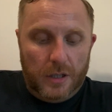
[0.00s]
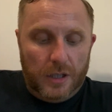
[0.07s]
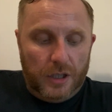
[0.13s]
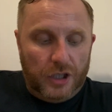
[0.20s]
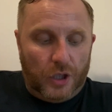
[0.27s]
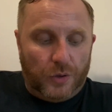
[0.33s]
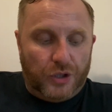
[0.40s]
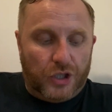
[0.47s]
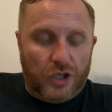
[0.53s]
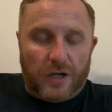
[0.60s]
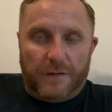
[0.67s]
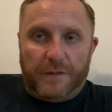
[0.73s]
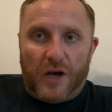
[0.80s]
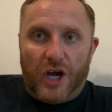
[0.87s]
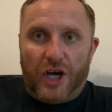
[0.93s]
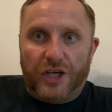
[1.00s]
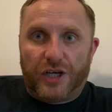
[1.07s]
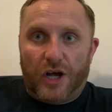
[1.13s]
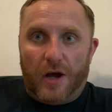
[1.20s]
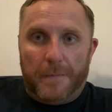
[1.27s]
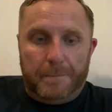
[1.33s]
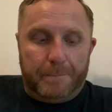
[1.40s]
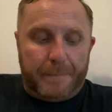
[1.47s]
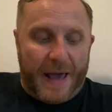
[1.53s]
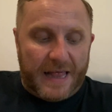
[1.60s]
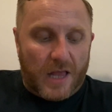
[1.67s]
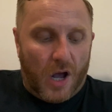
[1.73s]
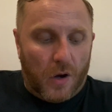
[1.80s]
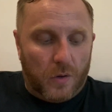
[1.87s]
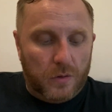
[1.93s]
You should have heard her
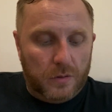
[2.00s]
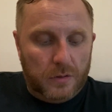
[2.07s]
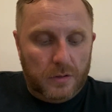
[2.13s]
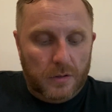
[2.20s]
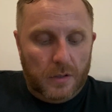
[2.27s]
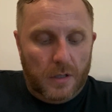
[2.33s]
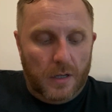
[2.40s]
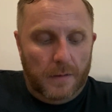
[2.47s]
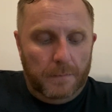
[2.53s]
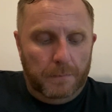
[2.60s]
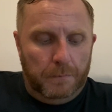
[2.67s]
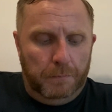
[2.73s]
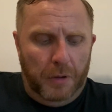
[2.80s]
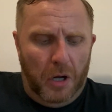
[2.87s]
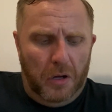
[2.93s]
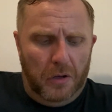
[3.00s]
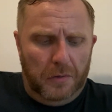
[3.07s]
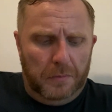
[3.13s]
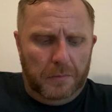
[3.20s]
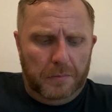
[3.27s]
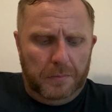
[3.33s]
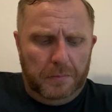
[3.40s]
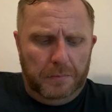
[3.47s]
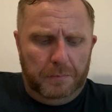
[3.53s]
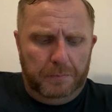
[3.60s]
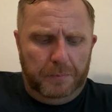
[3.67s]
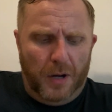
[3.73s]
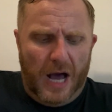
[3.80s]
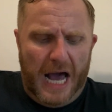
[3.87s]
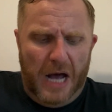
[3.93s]
bellow. But
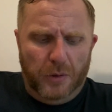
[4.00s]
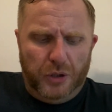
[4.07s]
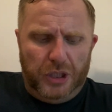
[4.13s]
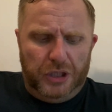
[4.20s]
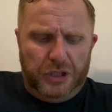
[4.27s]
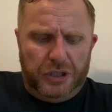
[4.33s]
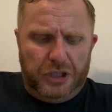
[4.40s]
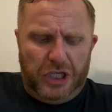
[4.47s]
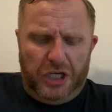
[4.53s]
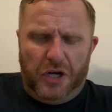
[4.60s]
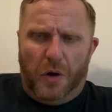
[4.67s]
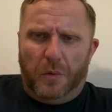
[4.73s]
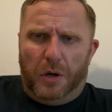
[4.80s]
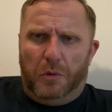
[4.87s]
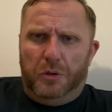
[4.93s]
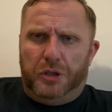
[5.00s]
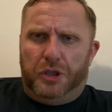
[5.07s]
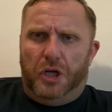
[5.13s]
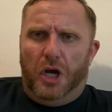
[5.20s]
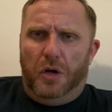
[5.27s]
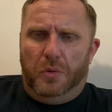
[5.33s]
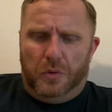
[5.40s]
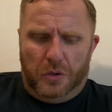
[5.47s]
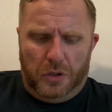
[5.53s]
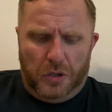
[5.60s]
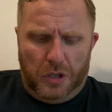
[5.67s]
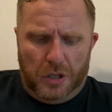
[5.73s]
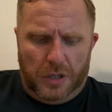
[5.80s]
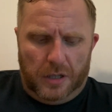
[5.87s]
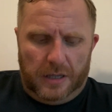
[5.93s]
how did she know it was you?
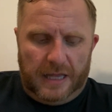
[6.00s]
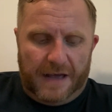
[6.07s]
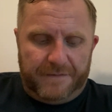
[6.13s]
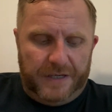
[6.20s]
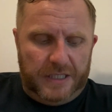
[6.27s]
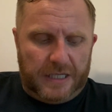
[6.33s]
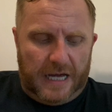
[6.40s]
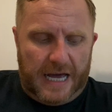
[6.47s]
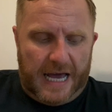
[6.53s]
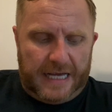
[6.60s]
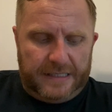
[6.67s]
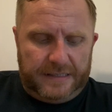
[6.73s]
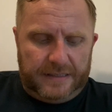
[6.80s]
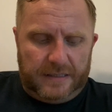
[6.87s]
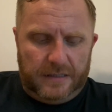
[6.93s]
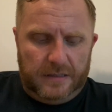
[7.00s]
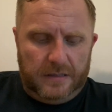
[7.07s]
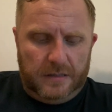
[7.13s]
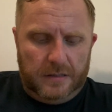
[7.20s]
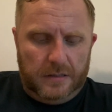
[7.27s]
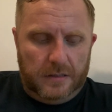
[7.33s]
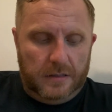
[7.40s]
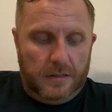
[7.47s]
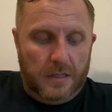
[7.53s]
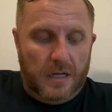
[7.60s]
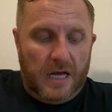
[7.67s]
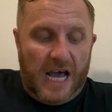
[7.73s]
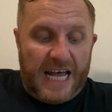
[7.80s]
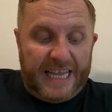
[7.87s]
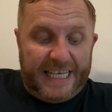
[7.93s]
Lavender asked.
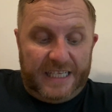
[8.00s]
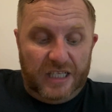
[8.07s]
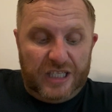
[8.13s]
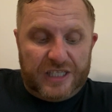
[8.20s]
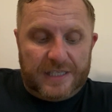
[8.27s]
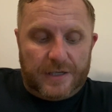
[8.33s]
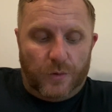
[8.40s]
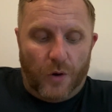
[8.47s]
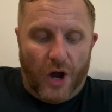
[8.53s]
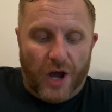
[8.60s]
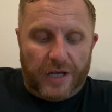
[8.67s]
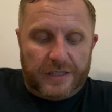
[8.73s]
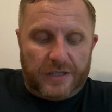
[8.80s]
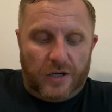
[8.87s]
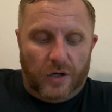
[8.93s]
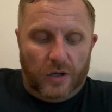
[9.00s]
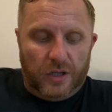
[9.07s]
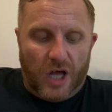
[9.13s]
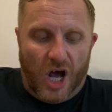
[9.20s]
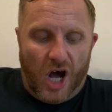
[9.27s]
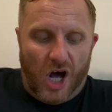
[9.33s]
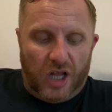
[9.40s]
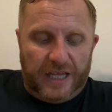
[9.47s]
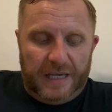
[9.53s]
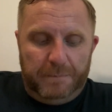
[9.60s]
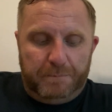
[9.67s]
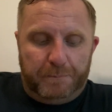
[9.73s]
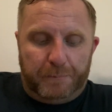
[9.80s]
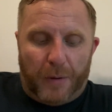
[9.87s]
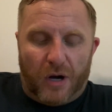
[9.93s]
A little squirt called Ollie
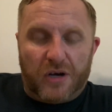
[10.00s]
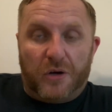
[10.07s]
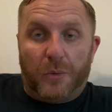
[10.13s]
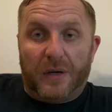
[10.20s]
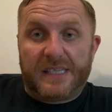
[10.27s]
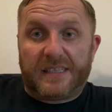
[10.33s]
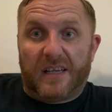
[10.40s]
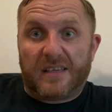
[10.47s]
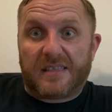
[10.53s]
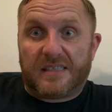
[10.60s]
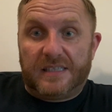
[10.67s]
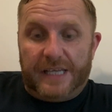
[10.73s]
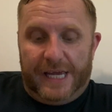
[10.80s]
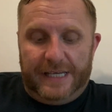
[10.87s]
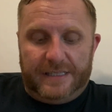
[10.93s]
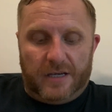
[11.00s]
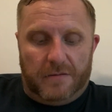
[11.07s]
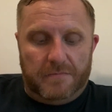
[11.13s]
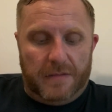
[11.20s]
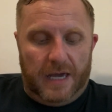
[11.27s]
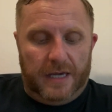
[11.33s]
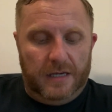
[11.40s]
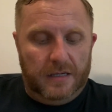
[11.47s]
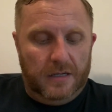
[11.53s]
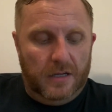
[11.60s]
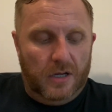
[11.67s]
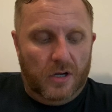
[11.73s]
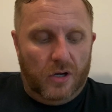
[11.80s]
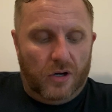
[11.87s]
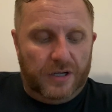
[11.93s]
Bogwhistle sneaked on me,
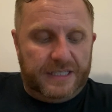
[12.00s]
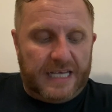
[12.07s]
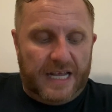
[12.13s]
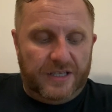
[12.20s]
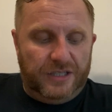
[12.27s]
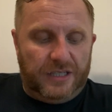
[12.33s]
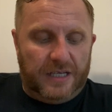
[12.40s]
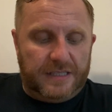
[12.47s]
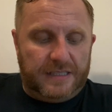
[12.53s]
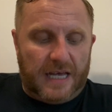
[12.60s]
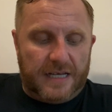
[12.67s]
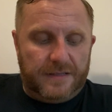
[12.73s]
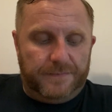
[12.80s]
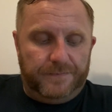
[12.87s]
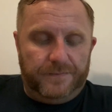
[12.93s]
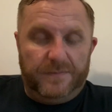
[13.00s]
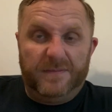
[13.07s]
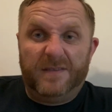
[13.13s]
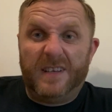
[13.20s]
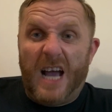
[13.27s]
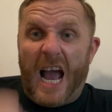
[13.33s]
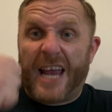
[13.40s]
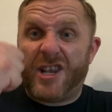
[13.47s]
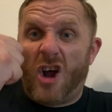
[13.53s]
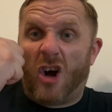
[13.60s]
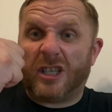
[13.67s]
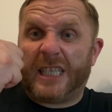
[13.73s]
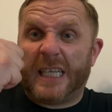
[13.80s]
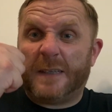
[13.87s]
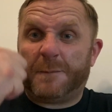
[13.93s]
Hortensia said. I
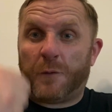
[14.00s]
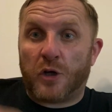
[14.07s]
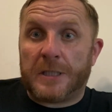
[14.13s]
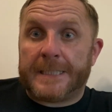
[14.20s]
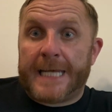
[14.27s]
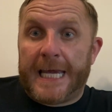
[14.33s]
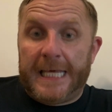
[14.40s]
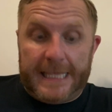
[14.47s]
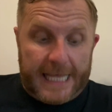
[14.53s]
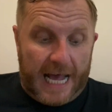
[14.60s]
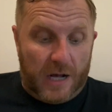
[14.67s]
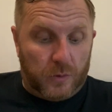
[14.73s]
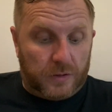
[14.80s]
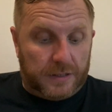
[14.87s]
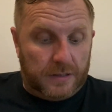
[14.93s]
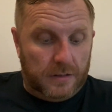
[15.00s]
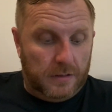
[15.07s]
knocked his front teeth out.